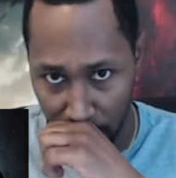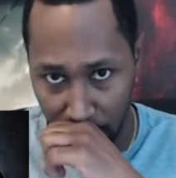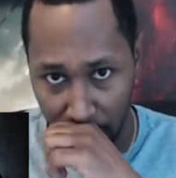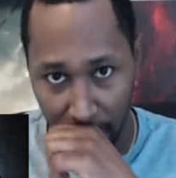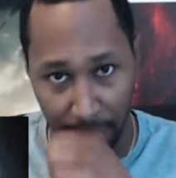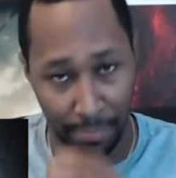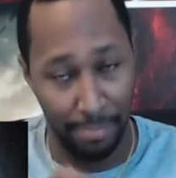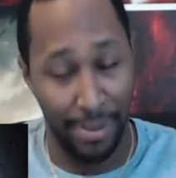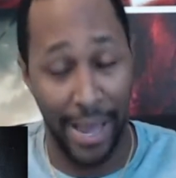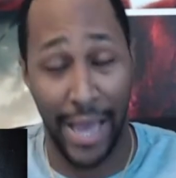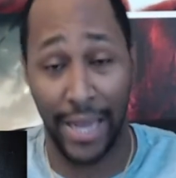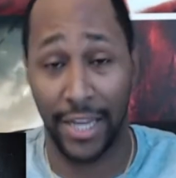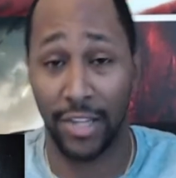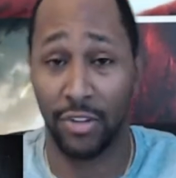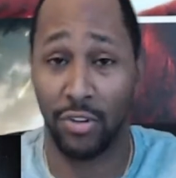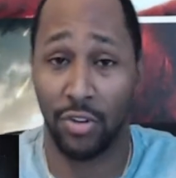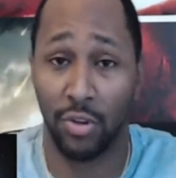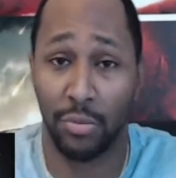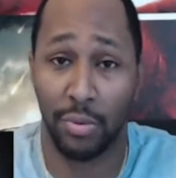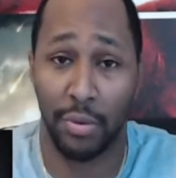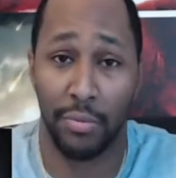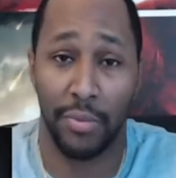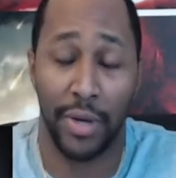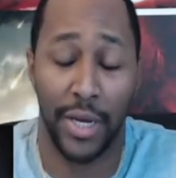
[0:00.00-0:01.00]
back as
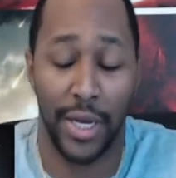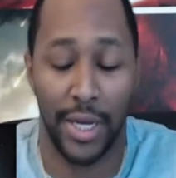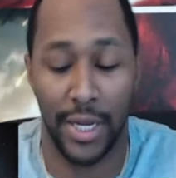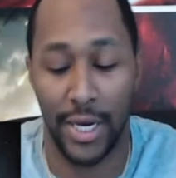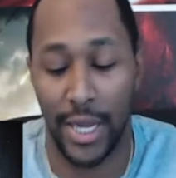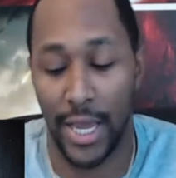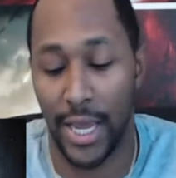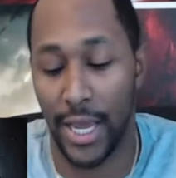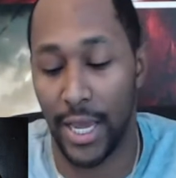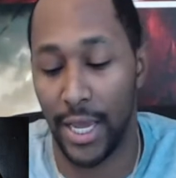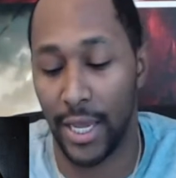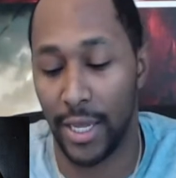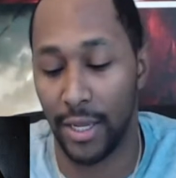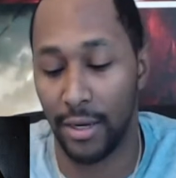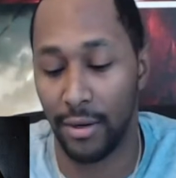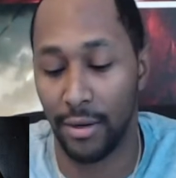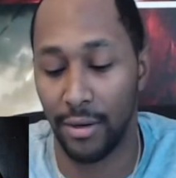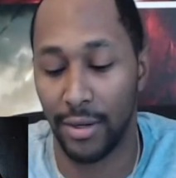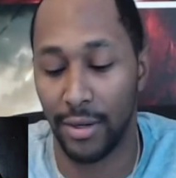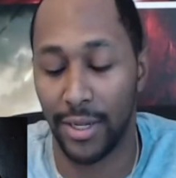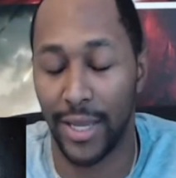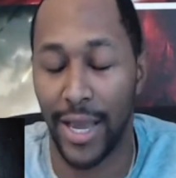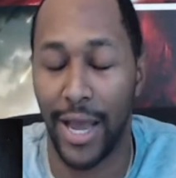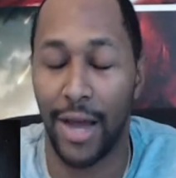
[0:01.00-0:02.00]
Superman,
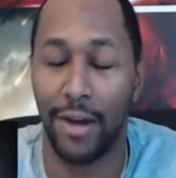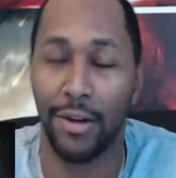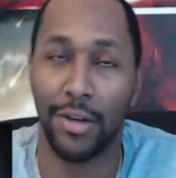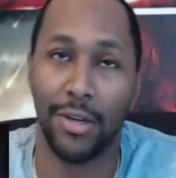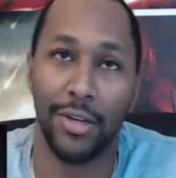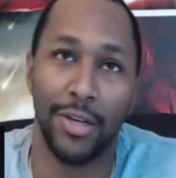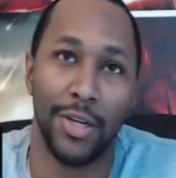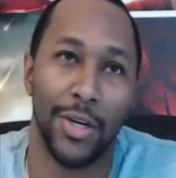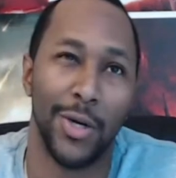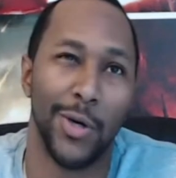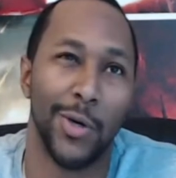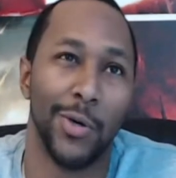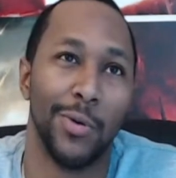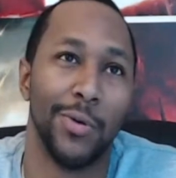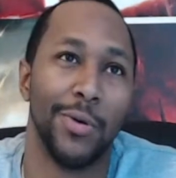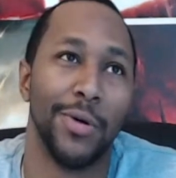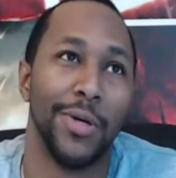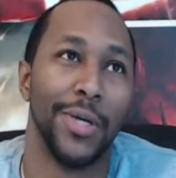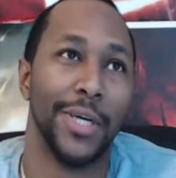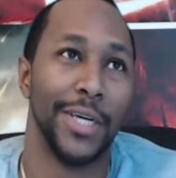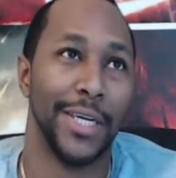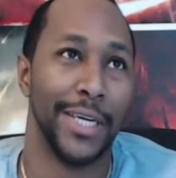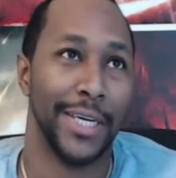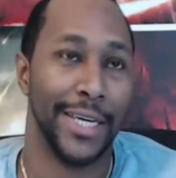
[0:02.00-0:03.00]
and Gal Gadot
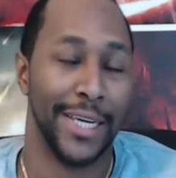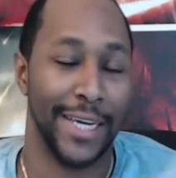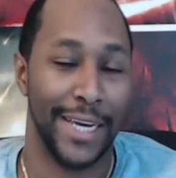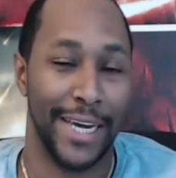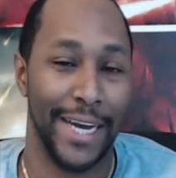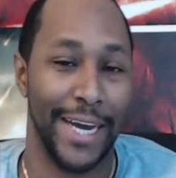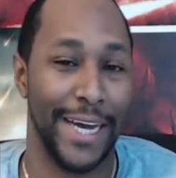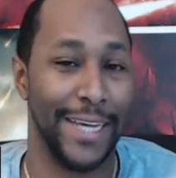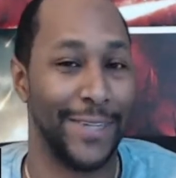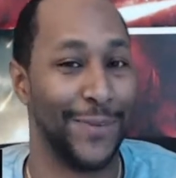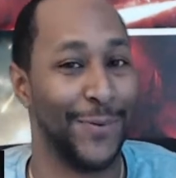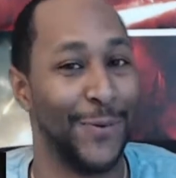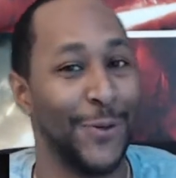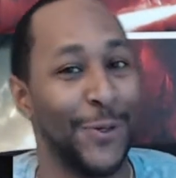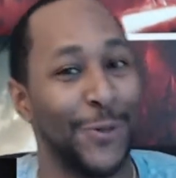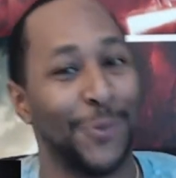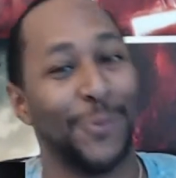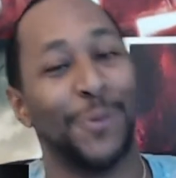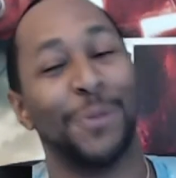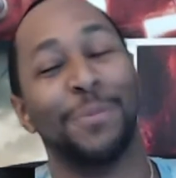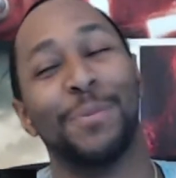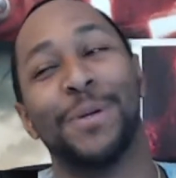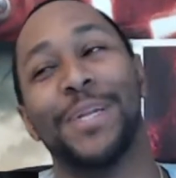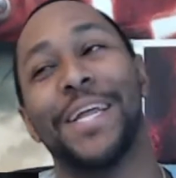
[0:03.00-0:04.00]
as Wonder
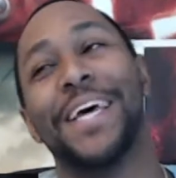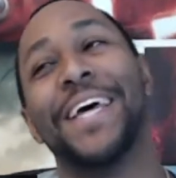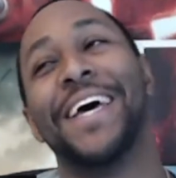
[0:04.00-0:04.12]
Woman.